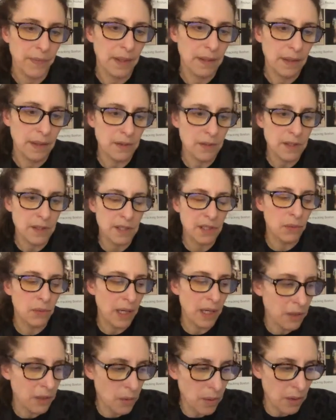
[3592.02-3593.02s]
There's this
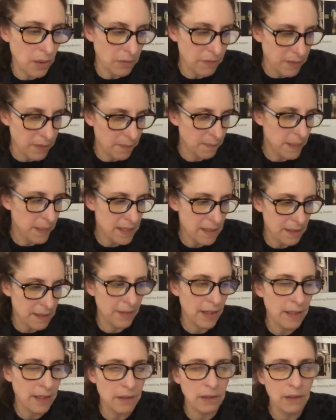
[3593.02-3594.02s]
great quote from Bessel
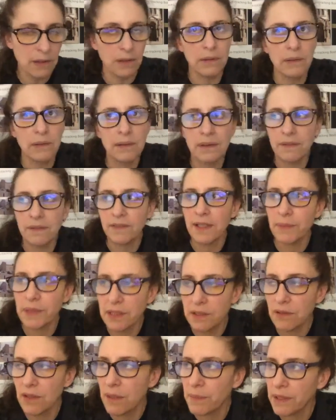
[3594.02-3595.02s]
van der Kolk, the
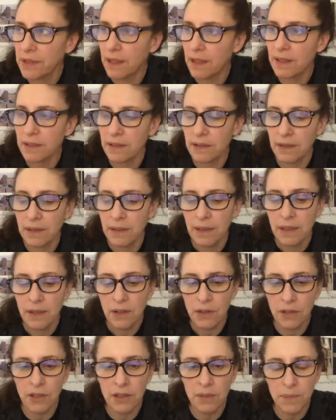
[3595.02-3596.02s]
famous trauma doctor:
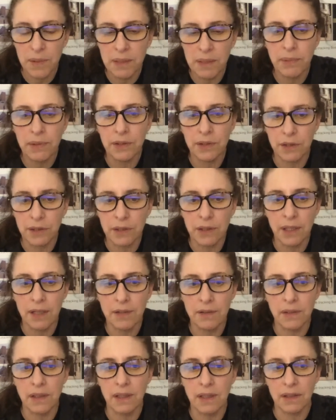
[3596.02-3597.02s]
"Hurt people hurt
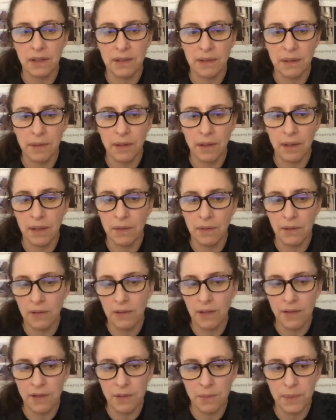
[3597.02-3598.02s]
other uh,
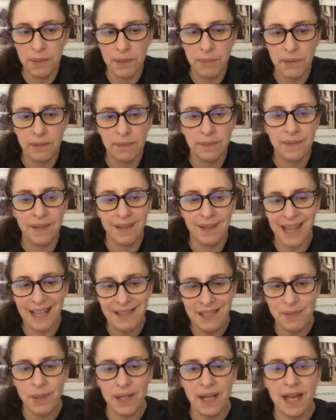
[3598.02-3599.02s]
hurt other people."
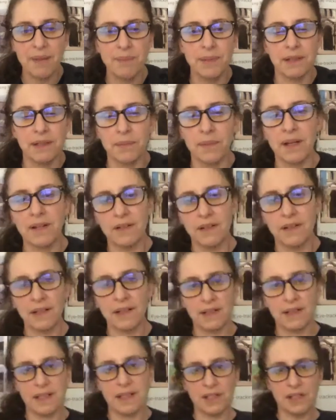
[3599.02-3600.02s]
That's what happened in modern
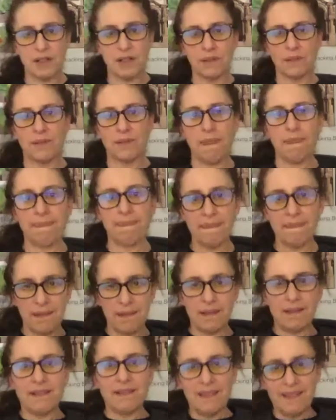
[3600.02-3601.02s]
architecture,
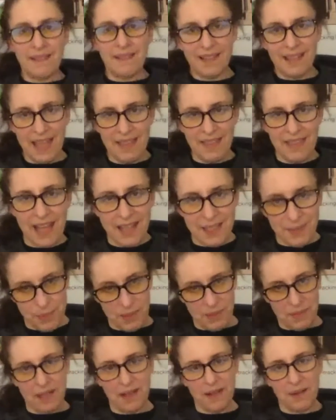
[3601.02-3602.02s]
and that's
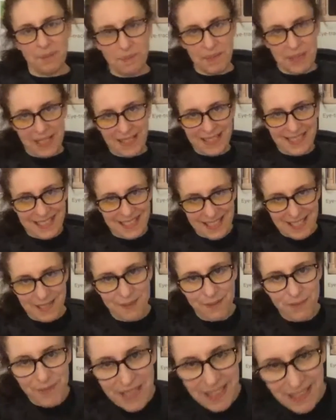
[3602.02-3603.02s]
what you know, because it
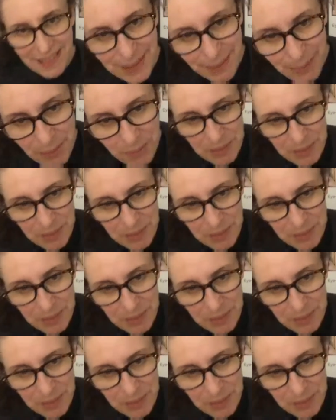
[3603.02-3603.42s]
doesn't feed us what we